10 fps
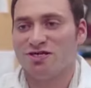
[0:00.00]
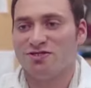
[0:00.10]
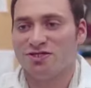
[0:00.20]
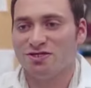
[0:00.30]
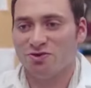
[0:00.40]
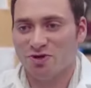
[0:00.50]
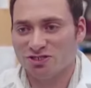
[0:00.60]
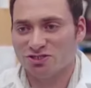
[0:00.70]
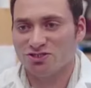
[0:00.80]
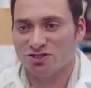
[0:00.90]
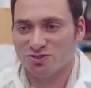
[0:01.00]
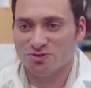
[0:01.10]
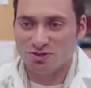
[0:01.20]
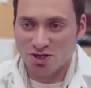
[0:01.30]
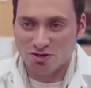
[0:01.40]
the equations of
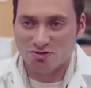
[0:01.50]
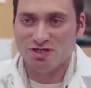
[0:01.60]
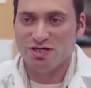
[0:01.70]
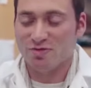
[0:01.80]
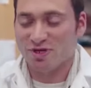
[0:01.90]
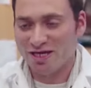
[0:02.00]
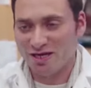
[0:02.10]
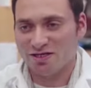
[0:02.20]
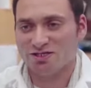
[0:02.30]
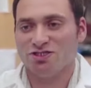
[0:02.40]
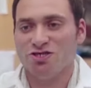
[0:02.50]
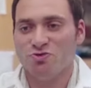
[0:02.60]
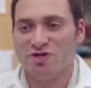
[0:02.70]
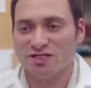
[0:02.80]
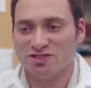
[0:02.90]
flow and mechanics, we
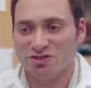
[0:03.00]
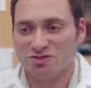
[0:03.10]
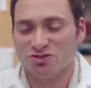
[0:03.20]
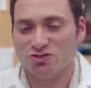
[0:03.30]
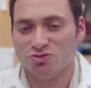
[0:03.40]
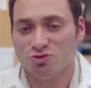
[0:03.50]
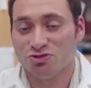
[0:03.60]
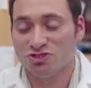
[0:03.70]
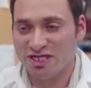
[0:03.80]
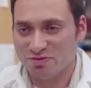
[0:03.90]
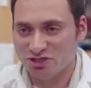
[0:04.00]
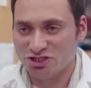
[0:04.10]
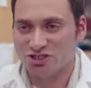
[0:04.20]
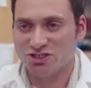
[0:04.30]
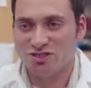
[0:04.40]
can start to produce images
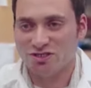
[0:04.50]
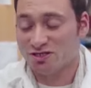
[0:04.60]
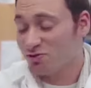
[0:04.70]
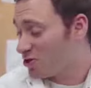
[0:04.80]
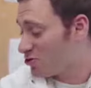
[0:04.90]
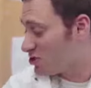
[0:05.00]
like the one you see